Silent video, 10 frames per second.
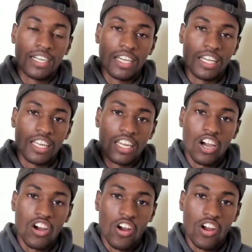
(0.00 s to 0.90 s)
in
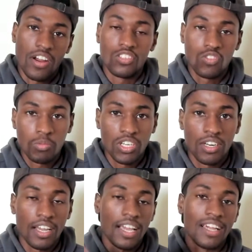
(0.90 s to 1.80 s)
our
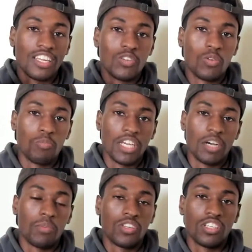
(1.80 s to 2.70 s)
description, and you will be
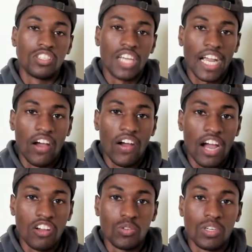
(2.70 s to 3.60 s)
able to check out
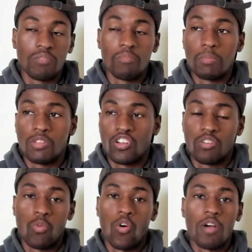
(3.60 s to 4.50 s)
how you can maybe
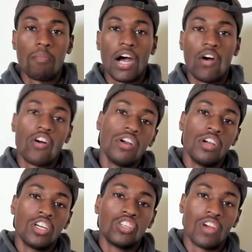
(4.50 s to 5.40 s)
learn more about
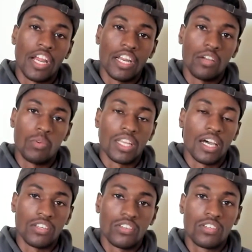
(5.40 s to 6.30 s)
training with
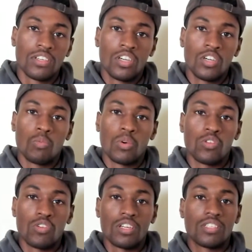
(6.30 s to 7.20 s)
us,
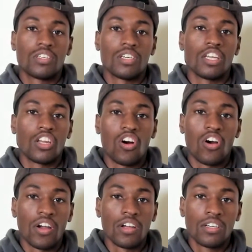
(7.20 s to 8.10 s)
whether it's in
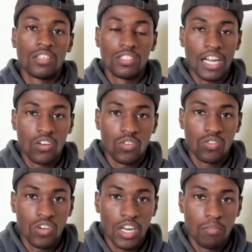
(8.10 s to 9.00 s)
our technical
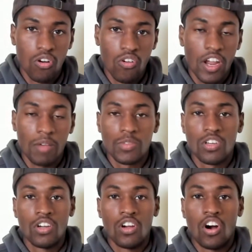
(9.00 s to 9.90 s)
training
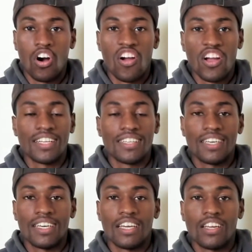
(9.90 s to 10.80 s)
programs or
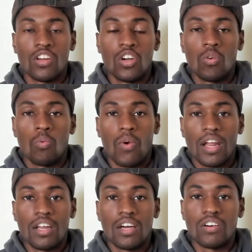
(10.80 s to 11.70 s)
it's in
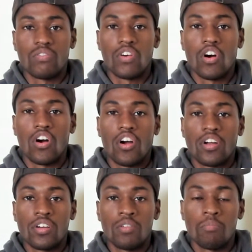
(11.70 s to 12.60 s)
one of
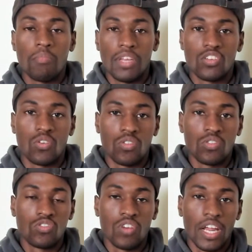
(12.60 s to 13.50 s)
our
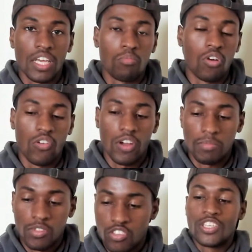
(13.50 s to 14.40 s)
mental training
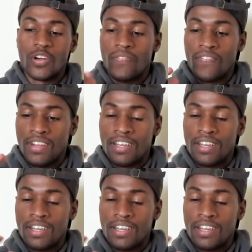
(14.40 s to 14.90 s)
programs. So